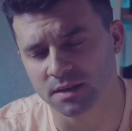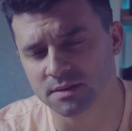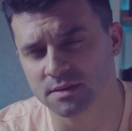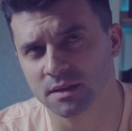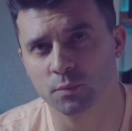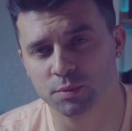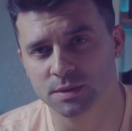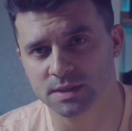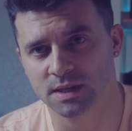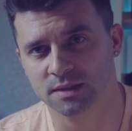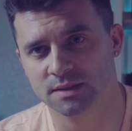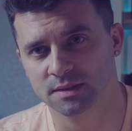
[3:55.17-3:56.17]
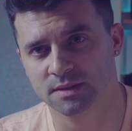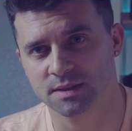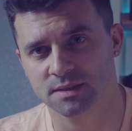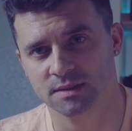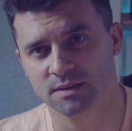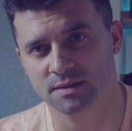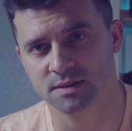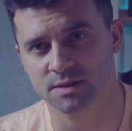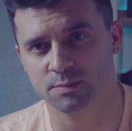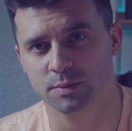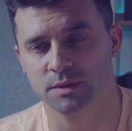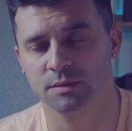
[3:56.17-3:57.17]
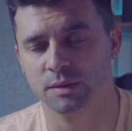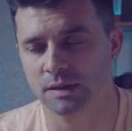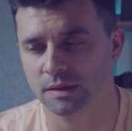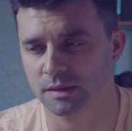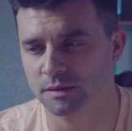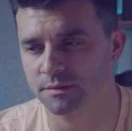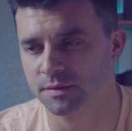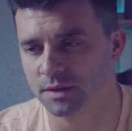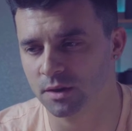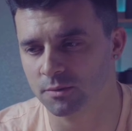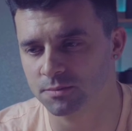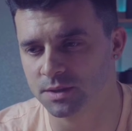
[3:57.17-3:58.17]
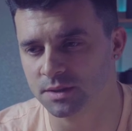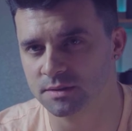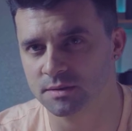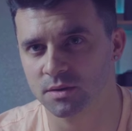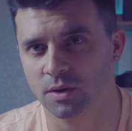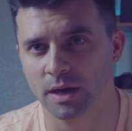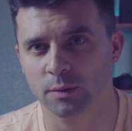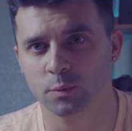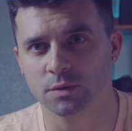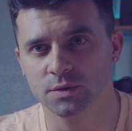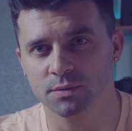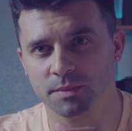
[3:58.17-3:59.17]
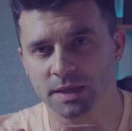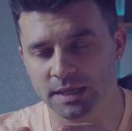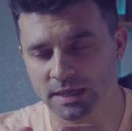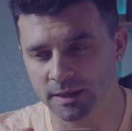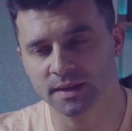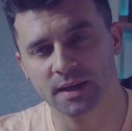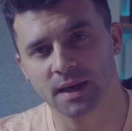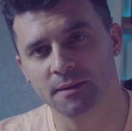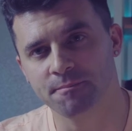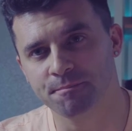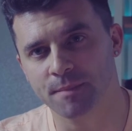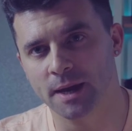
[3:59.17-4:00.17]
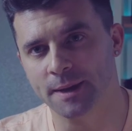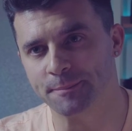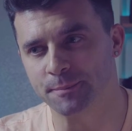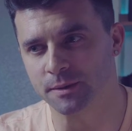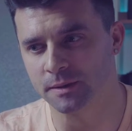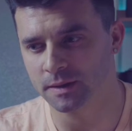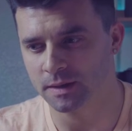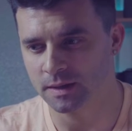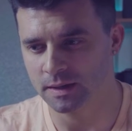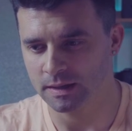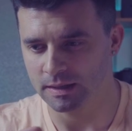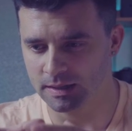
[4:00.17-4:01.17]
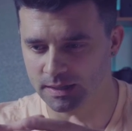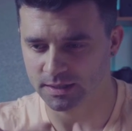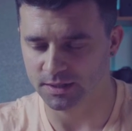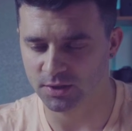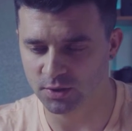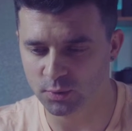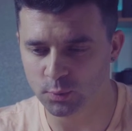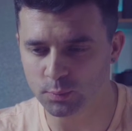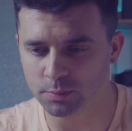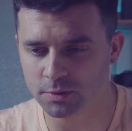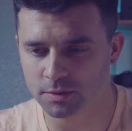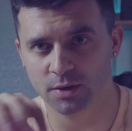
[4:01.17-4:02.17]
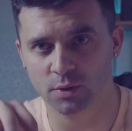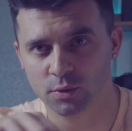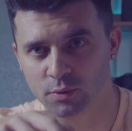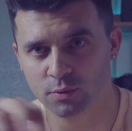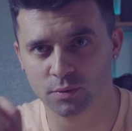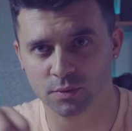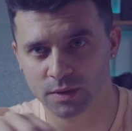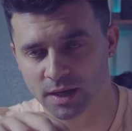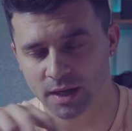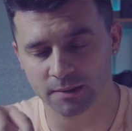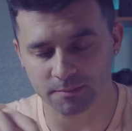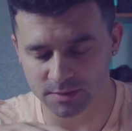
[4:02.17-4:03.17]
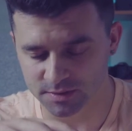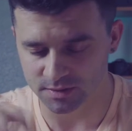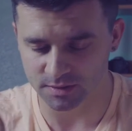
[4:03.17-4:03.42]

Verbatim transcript: guess, to present the distances between different objects. So I want to make the game map like a cube. The whole game is